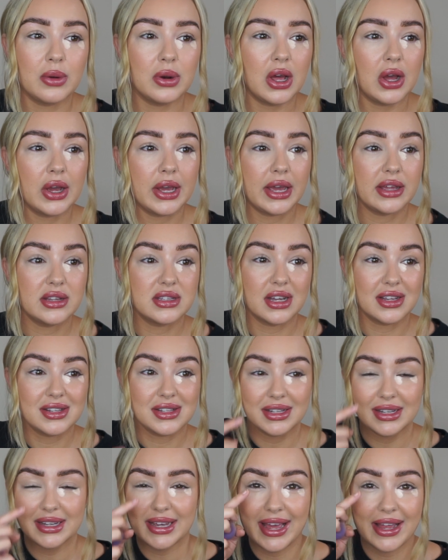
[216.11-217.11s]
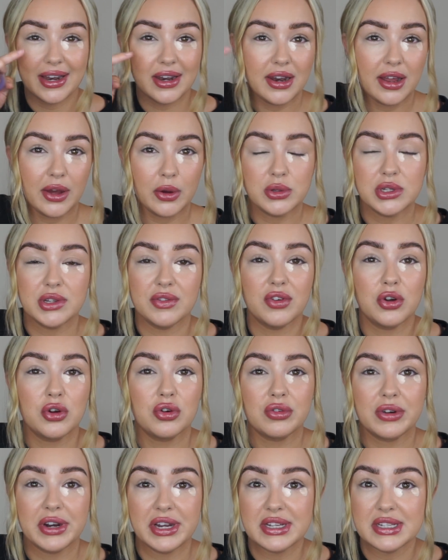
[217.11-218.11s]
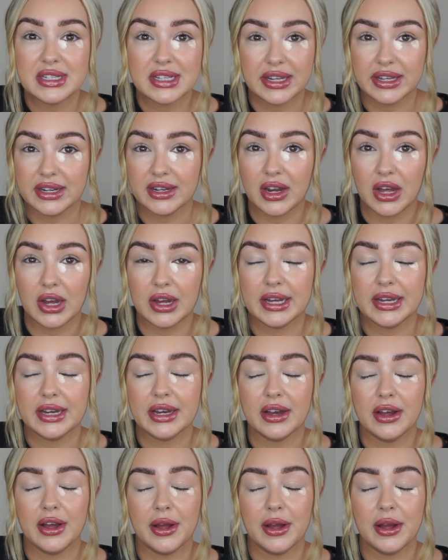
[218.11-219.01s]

Like, it doesn't get loads of creasing like